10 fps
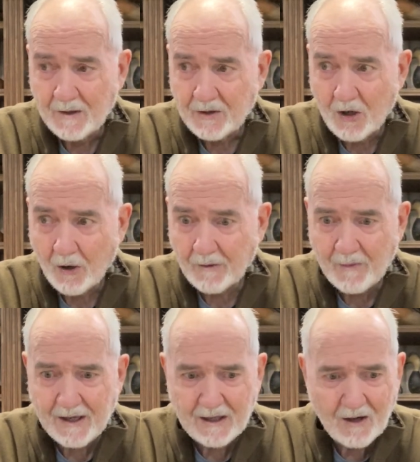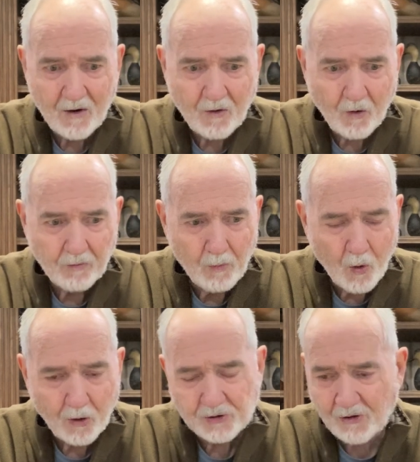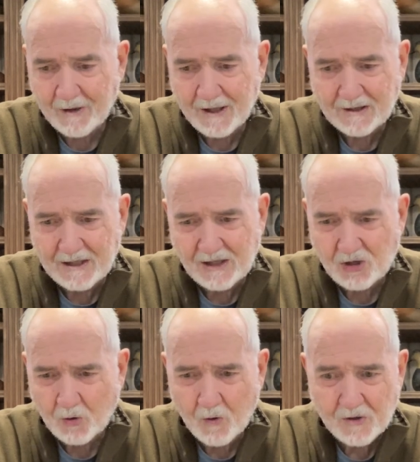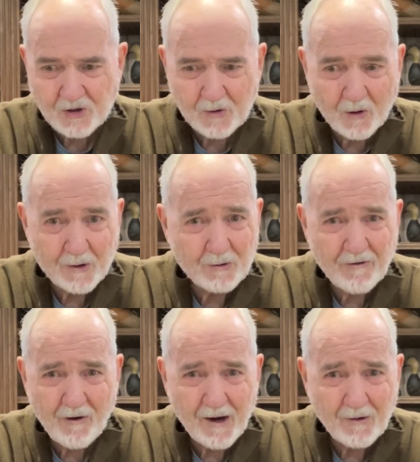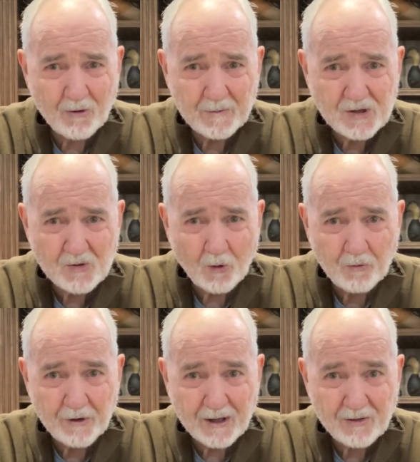you go to many old malls or antique stores and all, you'll find all these old